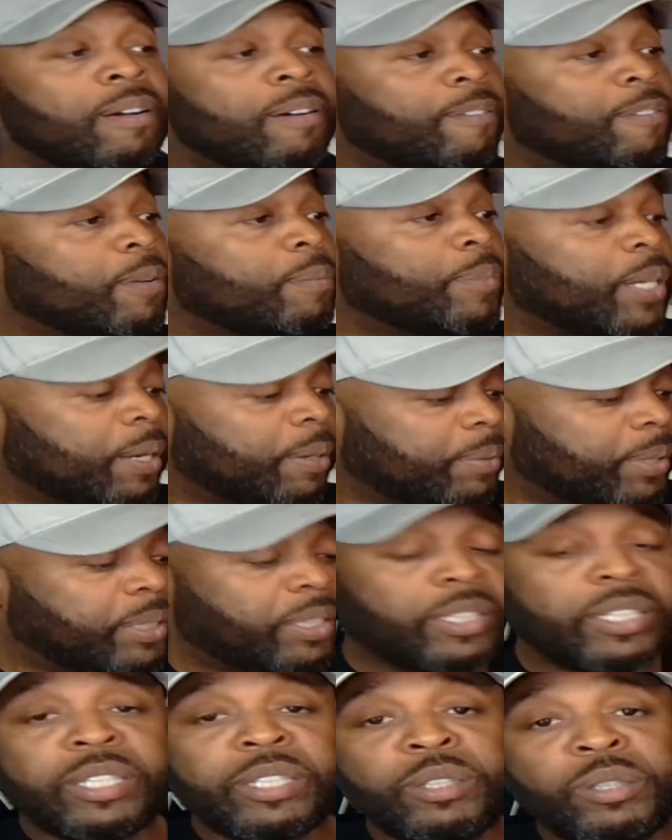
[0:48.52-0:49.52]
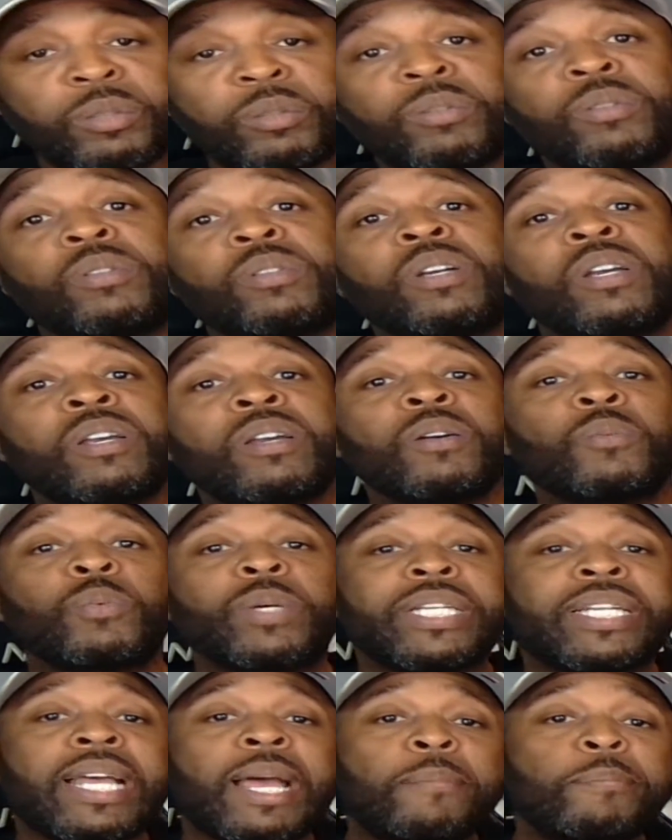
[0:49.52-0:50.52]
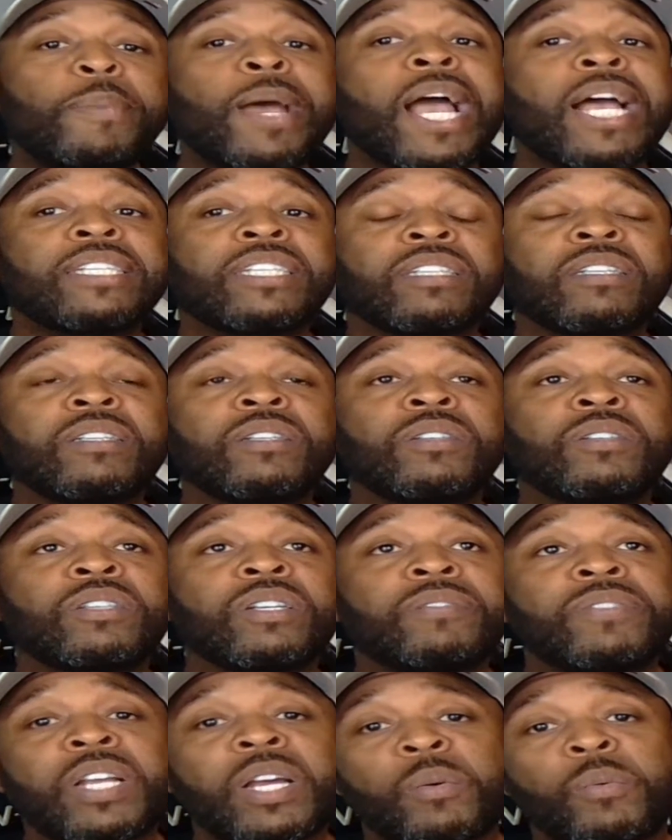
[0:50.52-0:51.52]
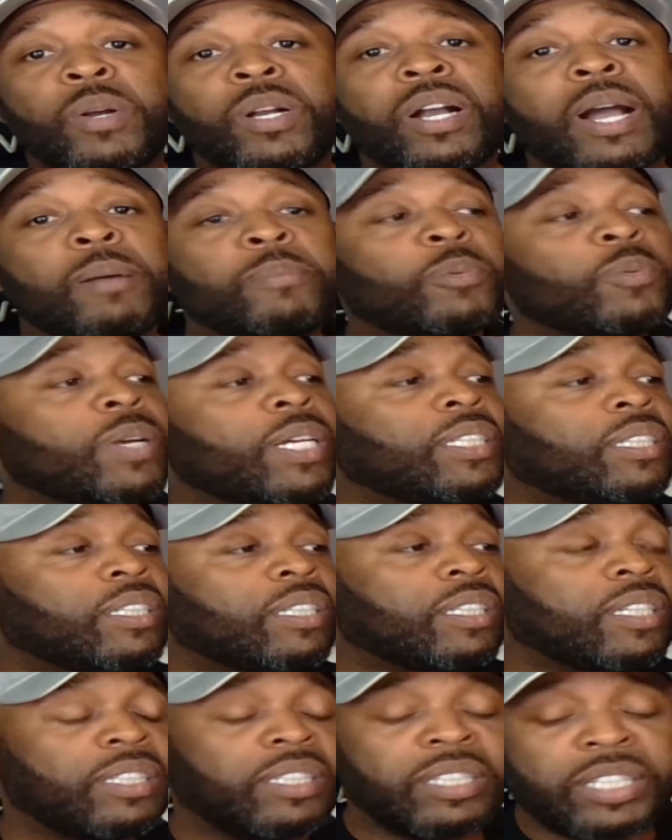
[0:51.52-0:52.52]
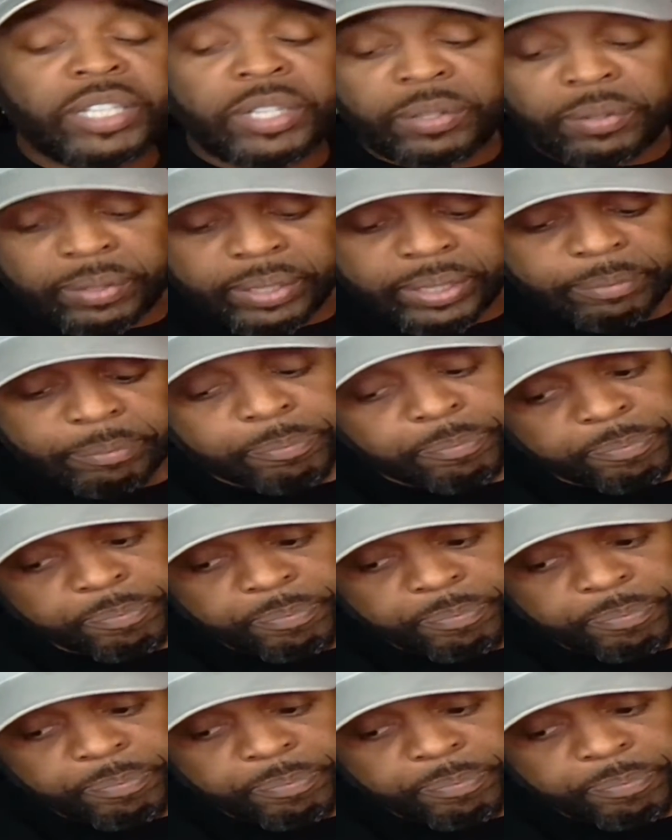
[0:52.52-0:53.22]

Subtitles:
from WGU with that bachelor's of network operations and security.